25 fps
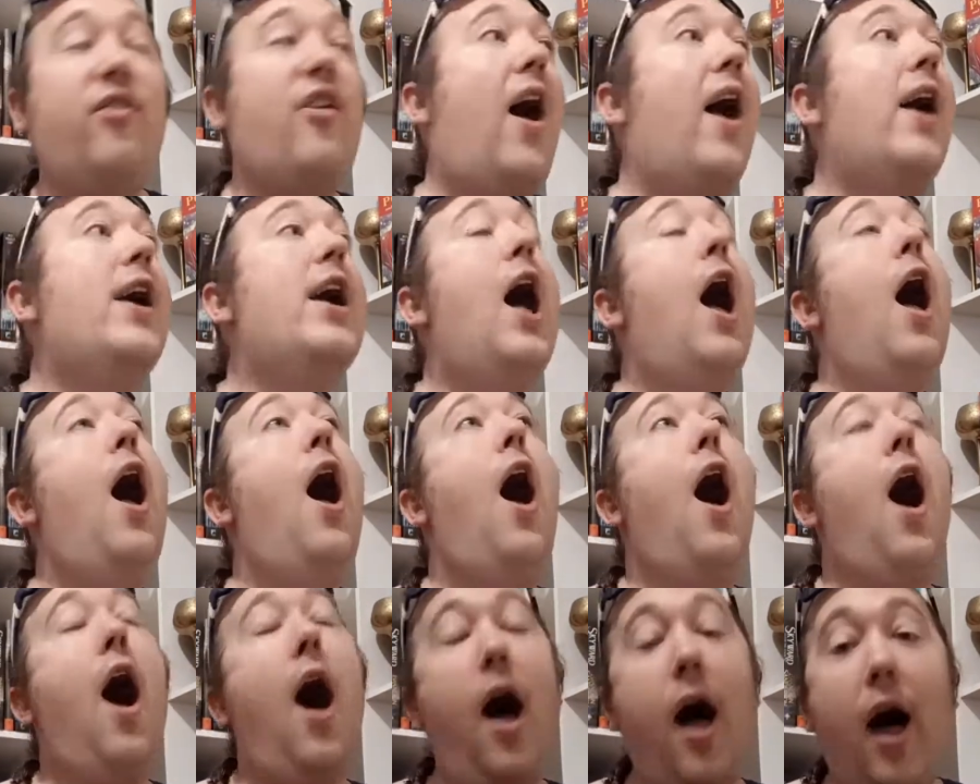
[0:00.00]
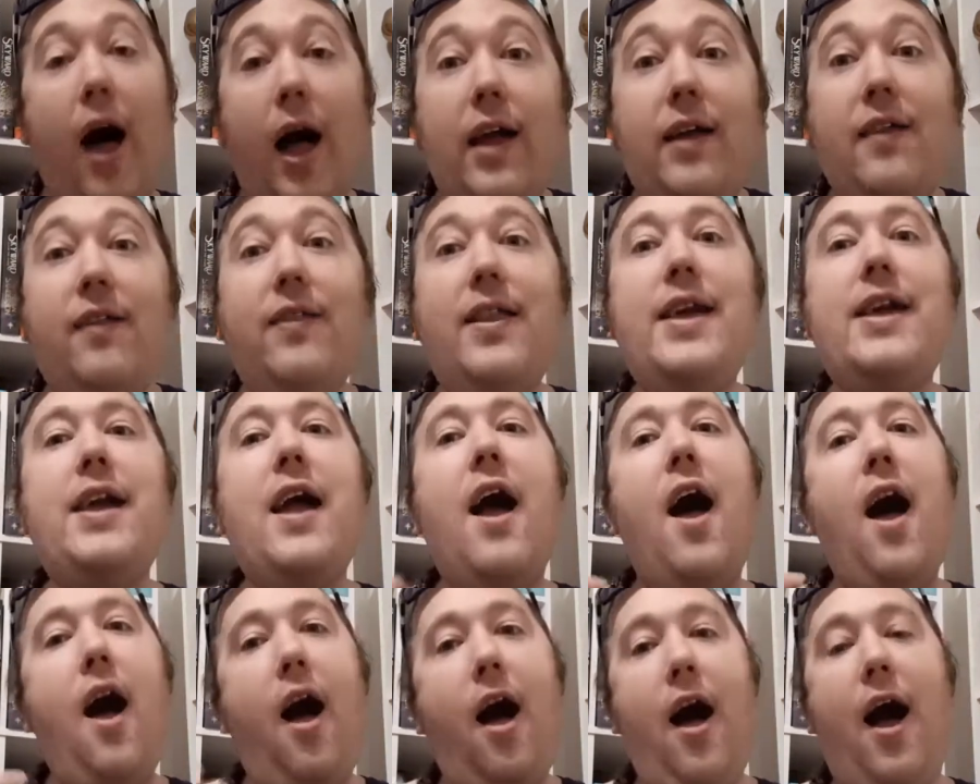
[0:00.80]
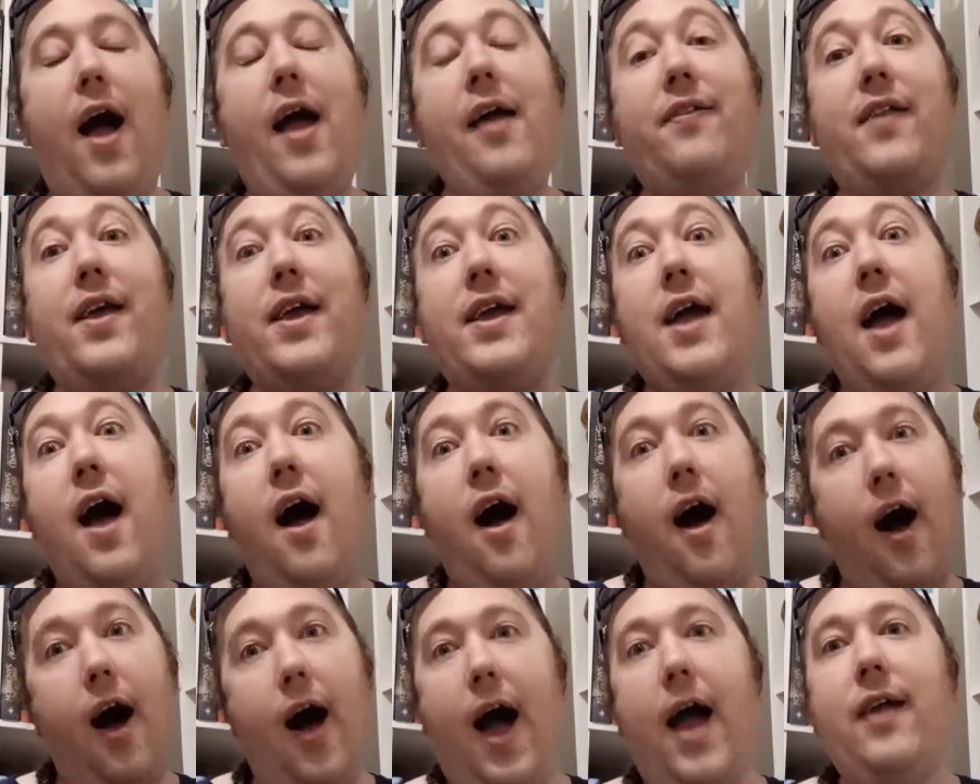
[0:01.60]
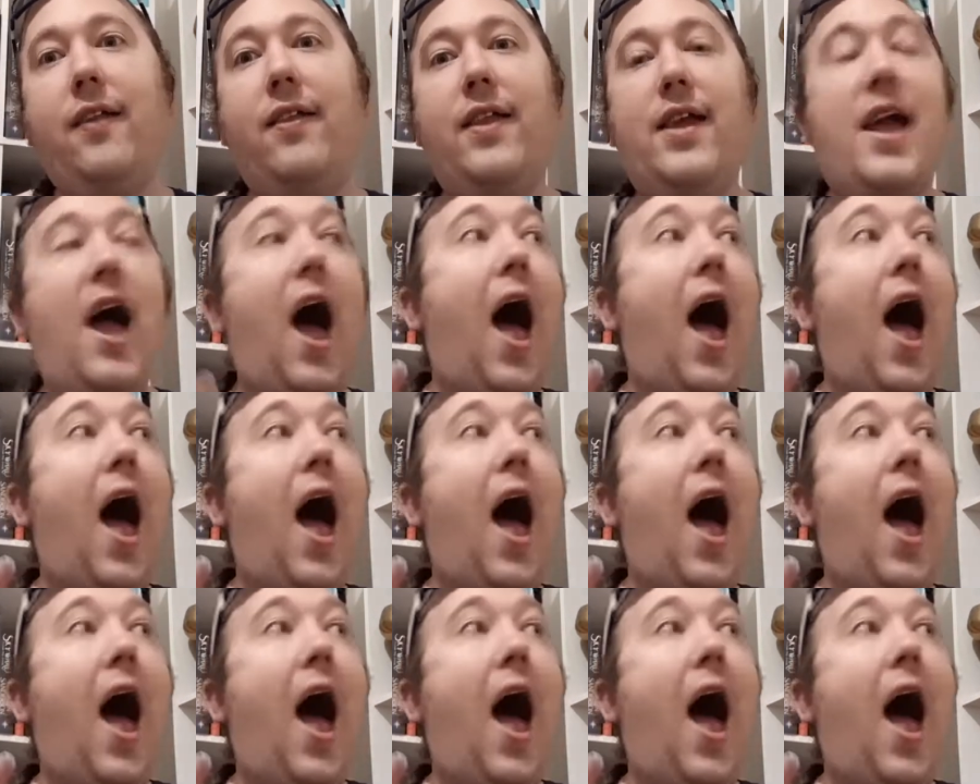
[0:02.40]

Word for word: I highly, highly, highly.